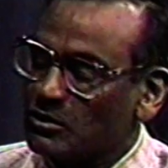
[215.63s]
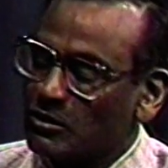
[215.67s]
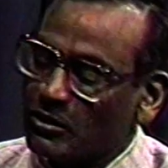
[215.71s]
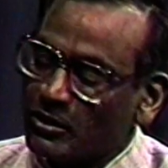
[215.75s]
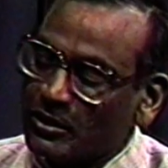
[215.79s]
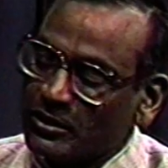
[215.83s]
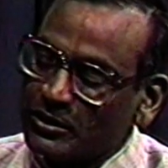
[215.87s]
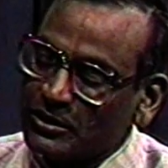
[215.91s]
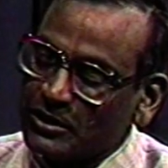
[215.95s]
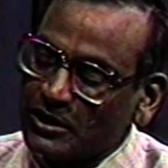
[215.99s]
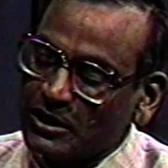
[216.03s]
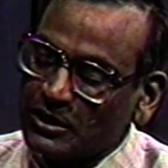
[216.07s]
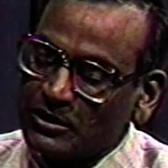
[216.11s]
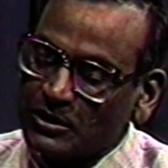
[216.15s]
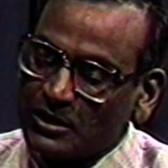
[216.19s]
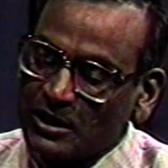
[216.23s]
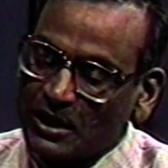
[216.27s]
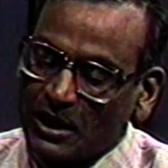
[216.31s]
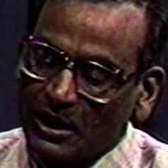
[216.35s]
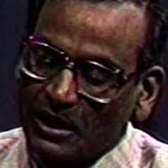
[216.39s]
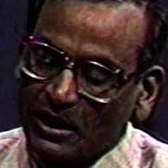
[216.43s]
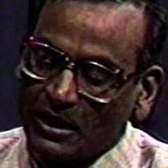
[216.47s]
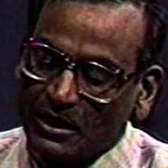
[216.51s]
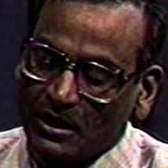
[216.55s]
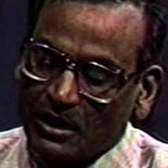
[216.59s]
On the other
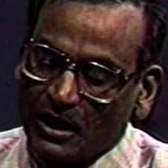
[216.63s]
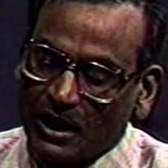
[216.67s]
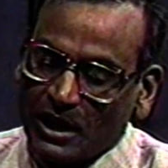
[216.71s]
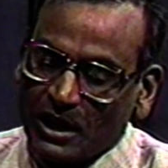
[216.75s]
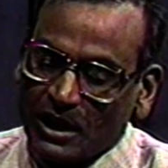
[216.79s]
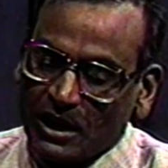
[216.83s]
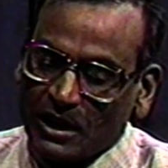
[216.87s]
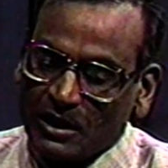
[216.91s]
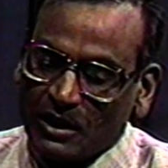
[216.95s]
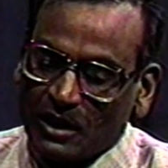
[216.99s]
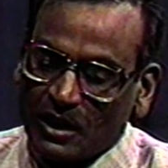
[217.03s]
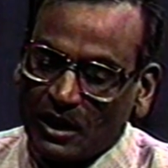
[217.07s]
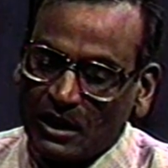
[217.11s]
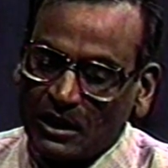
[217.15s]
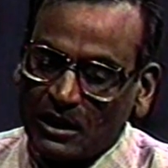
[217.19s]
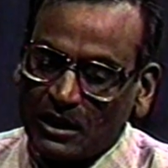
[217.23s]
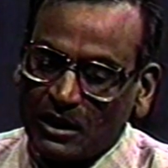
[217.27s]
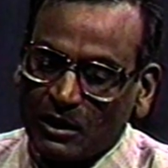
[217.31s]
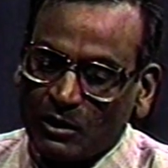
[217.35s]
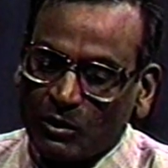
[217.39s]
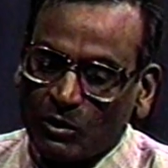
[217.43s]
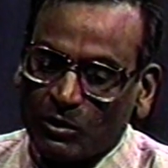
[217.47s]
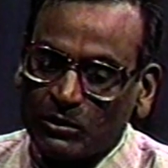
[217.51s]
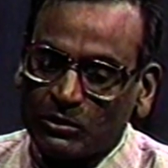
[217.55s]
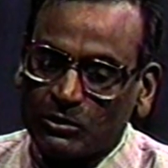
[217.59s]
hand, I can
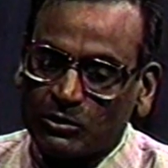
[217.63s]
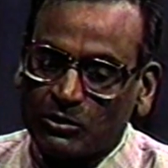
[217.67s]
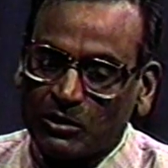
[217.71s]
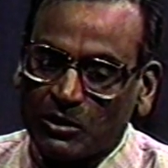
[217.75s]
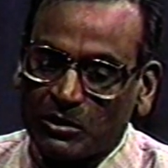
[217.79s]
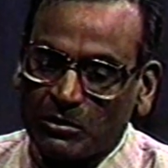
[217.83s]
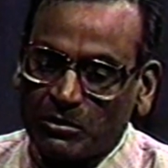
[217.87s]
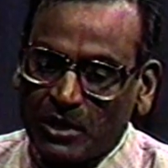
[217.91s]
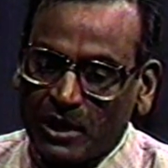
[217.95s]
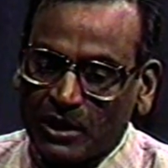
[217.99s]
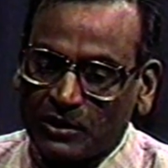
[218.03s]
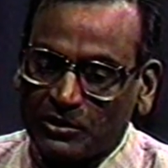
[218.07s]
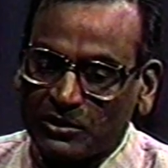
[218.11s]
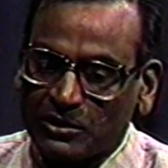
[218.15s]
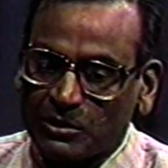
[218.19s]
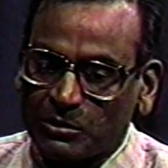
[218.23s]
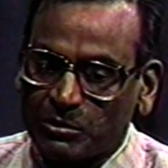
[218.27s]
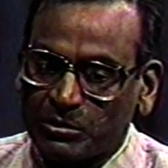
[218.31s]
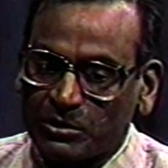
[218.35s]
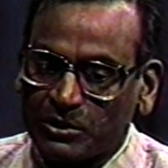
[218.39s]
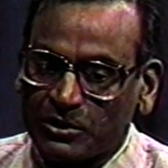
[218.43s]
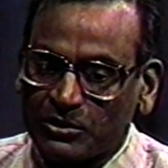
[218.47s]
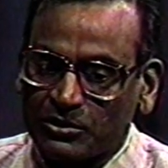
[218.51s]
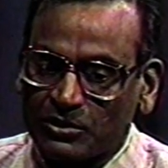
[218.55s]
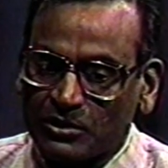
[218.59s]
hardly also imagine a
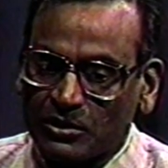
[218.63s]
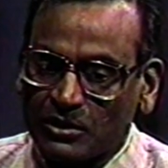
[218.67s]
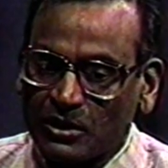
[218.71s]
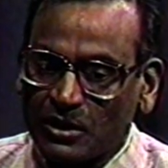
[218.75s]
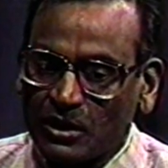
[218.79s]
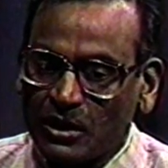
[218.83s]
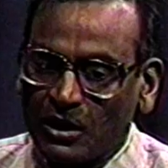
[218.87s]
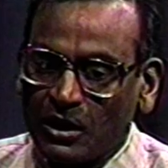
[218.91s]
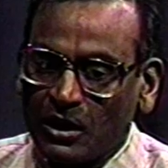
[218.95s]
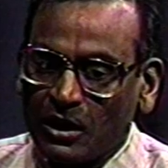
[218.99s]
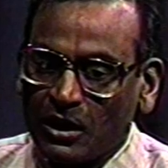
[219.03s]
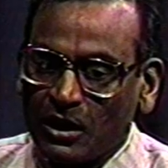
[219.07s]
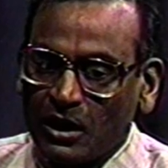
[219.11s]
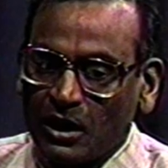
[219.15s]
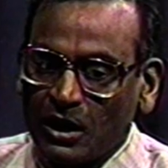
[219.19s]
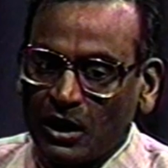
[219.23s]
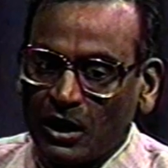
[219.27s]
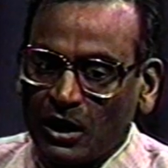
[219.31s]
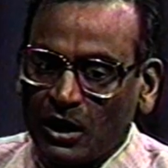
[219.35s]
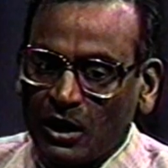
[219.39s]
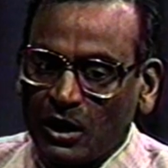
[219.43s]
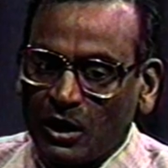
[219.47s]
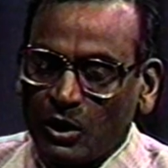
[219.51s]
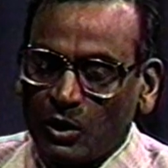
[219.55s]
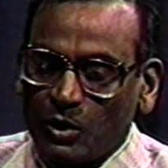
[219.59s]
person
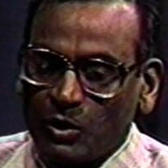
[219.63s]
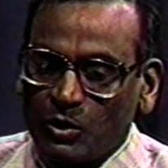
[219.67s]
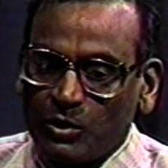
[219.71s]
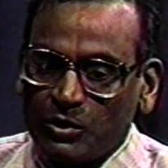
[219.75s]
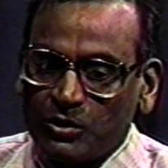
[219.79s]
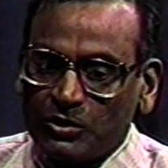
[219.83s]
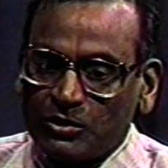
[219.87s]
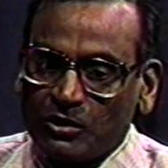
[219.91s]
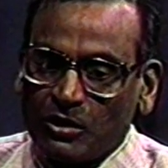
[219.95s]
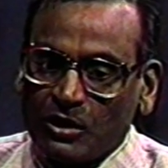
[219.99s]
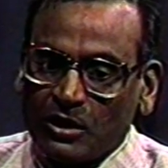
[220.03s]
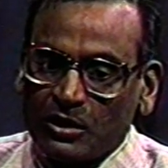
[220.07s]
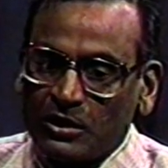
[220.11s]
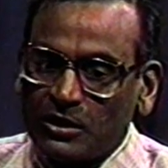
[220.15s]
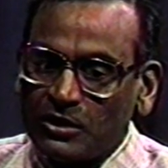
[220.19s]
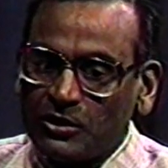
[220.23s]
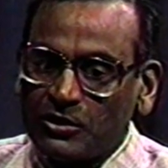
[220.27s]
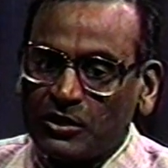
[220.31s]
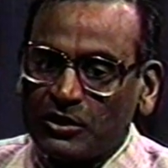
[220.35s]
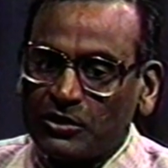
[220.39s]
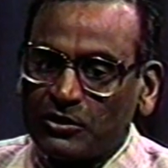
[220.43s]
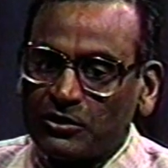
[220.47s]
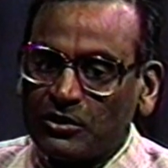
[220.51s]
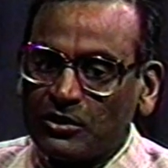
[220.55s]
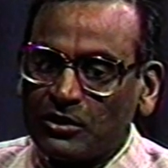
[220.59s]
who is not
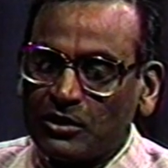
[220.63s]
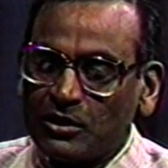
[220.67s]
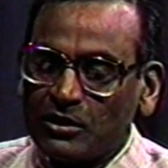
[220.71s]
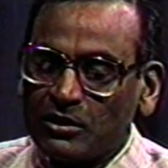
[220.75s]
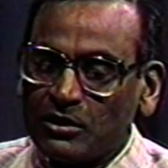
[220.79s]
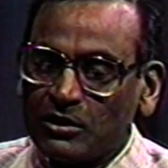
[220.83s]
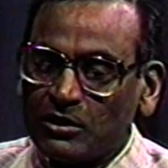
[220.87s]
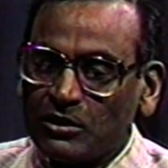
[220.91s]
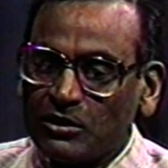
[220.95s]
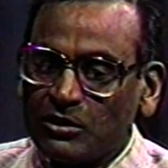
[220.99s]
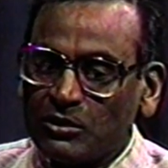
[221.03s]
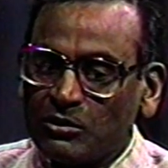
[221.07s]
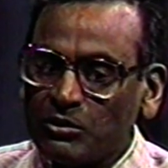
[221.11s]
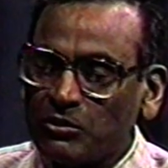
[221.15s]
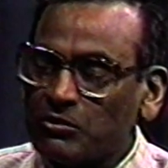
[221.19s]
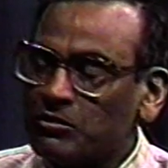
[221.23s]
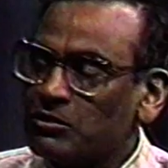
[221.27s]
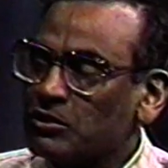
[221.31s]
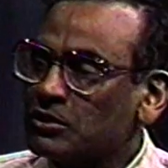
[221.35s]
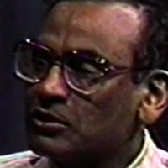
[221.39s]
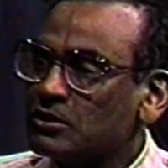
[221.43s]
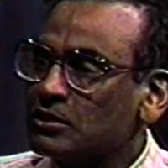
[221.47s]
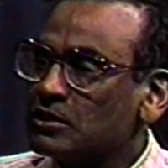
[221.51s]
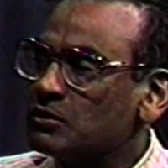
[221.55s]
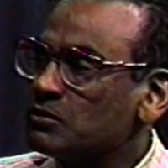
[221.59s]
interested in the
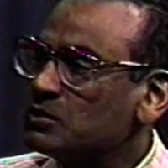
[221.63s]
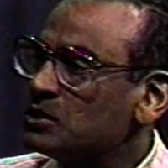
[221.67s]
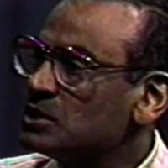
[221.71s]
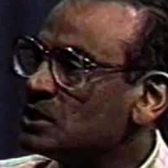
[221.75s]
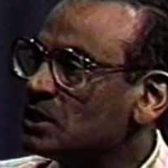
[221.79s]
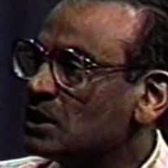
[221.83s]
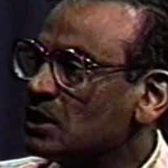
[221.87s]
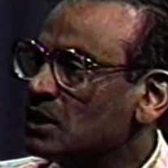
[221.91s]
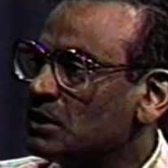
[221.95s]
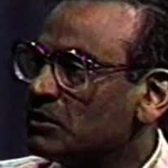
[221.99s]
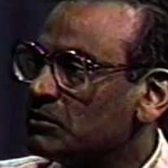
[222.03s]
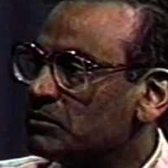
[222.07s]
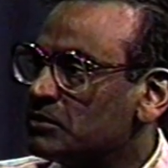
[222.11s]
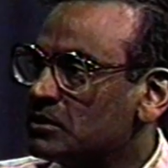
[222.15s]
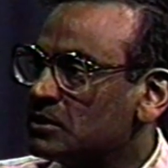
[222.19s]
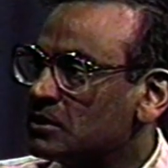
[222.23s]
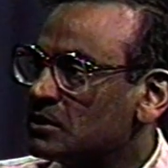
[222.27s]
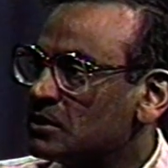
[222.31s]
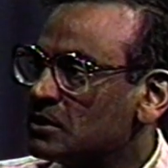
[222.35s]
universe in which he lives.